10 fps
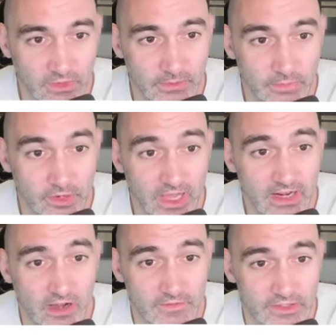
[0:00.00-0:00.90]
Brigade
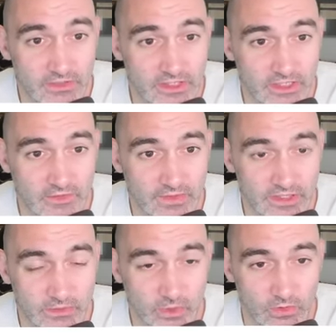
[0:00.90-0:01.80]
officers of the Da
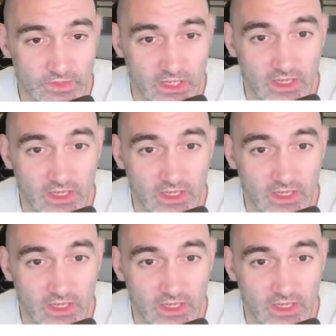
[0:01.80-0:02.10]
Vinci Wolves